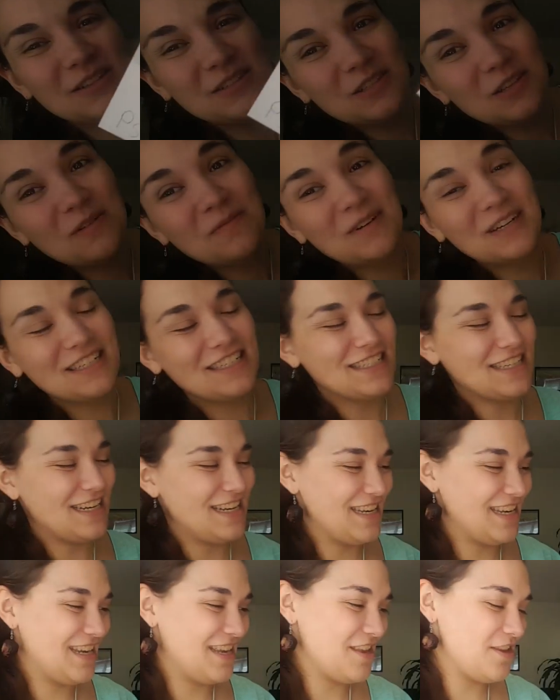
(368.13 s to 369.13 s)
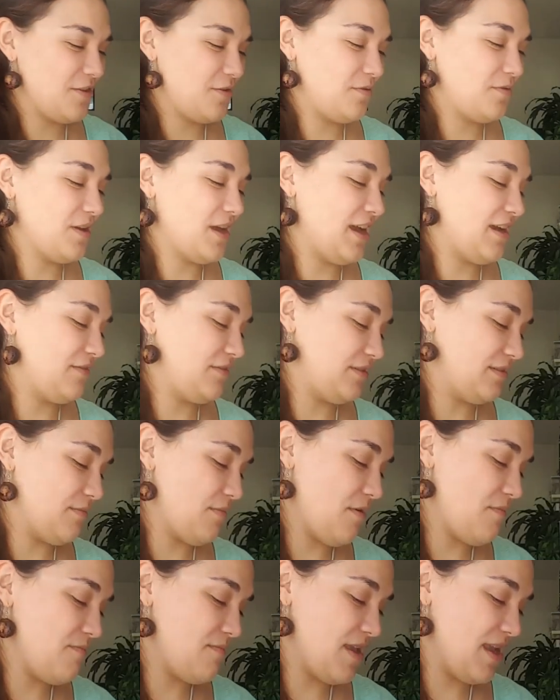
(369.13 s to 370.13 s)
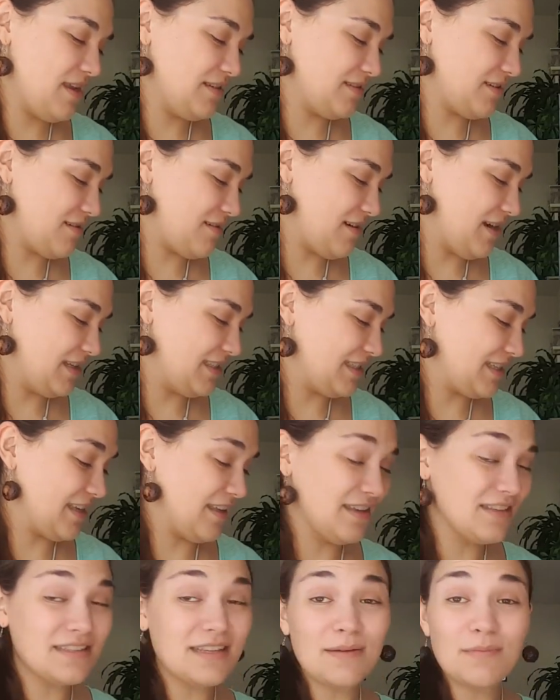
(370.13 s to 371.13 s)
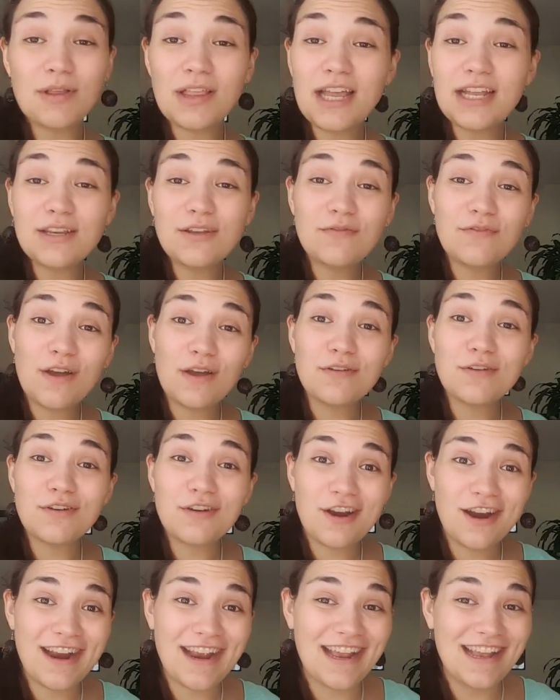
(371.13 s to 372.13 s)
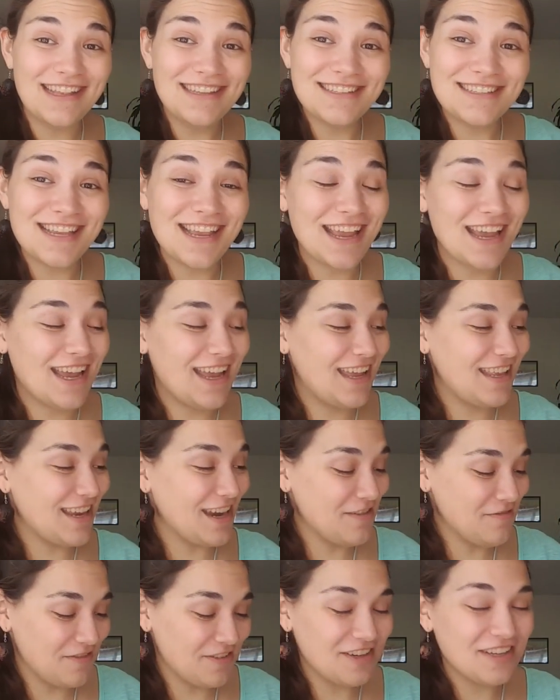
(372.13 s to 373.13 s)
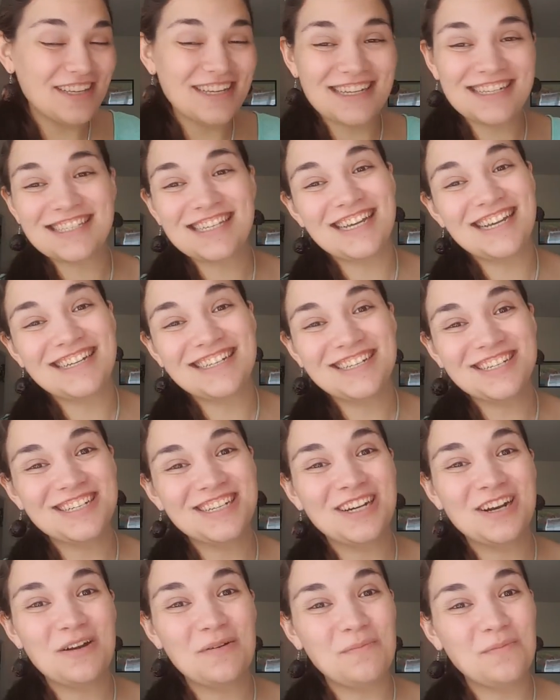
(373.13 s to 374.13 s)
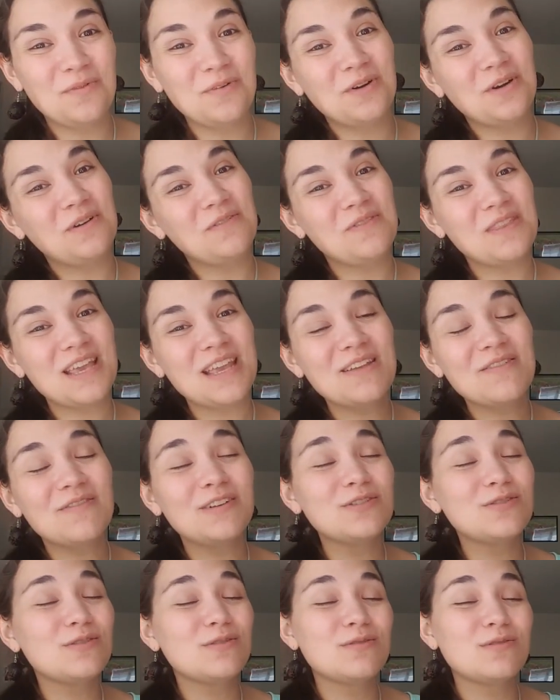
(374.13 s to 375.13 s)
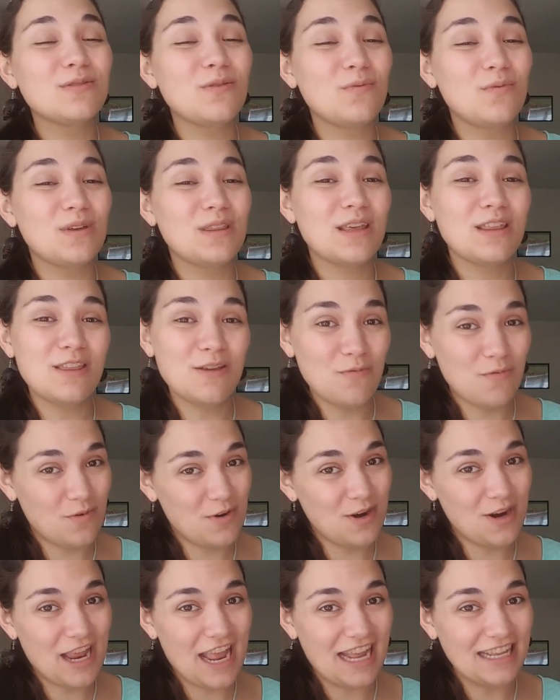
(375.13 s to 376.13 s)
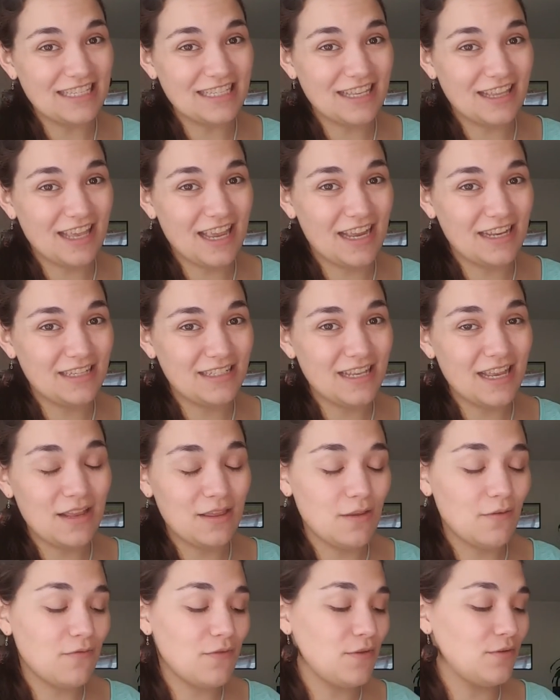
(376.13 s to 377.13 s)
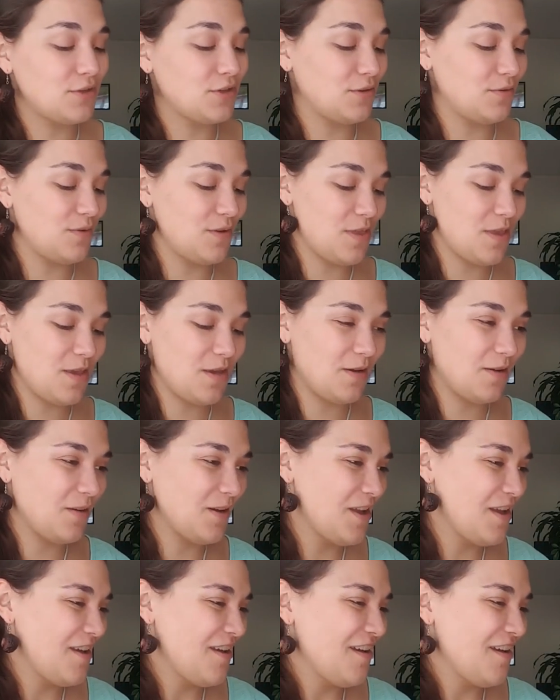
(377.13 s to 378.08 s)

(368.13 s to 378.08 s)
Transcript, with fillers: you so much, Tanya. You have some amazing art skills, and I'm glad you found your crayons, and I'm really excited to share more of the adventures with the Warrior Cats clans in the future with you.